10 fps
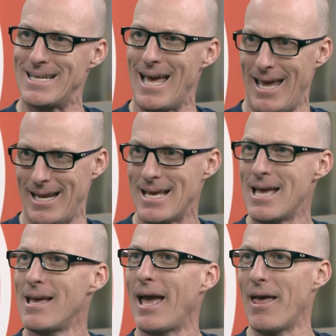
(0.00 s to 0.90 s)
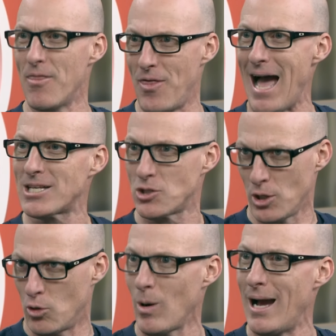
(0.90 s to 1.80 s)
day. And that's
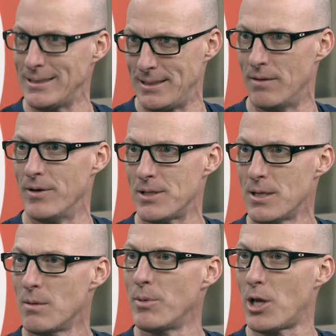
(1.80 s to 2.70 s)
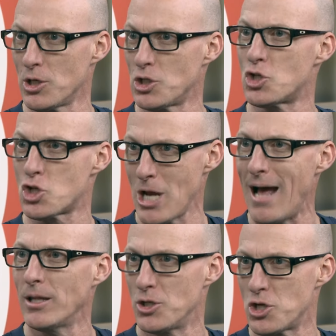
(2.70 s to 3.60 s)
the grind of it, because it's
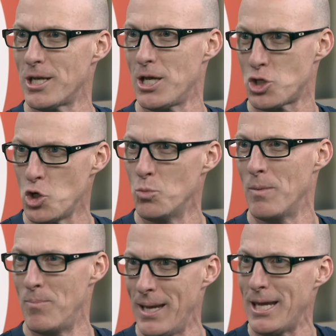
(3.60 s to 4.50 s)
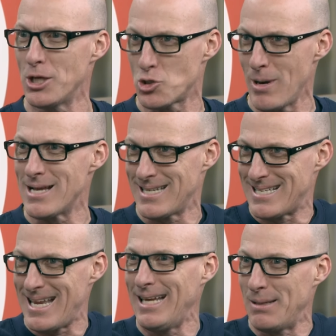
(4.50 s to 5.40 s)
challenging as human beings or as a
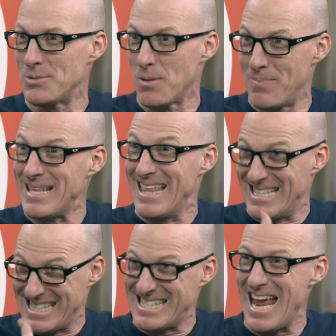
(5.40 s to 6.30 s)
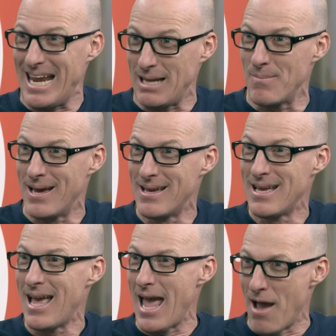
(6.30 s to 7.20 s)
team to be the same
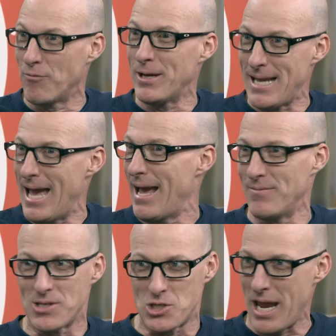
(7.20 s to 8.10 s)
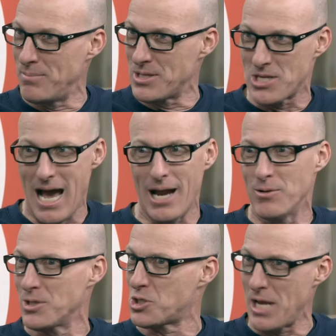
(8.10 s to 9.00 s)
every day, have the same
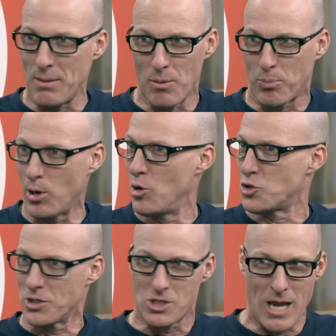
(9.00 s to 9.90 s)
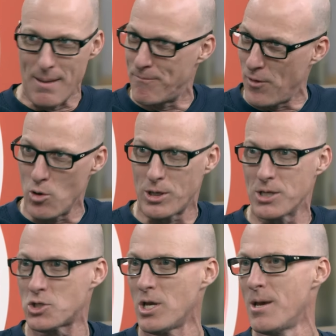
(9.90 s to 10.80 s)
desire, the same approach, the same
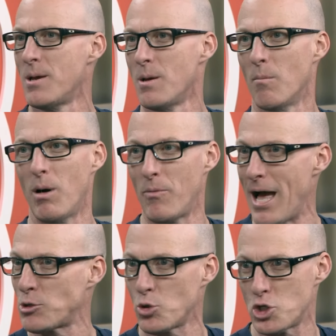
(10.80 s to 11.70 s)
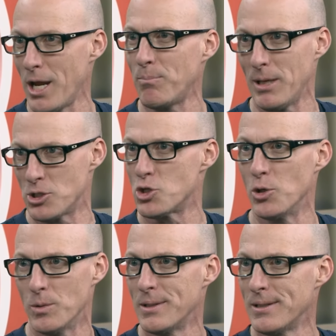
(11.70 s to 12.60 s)
focus. But that's what champions do.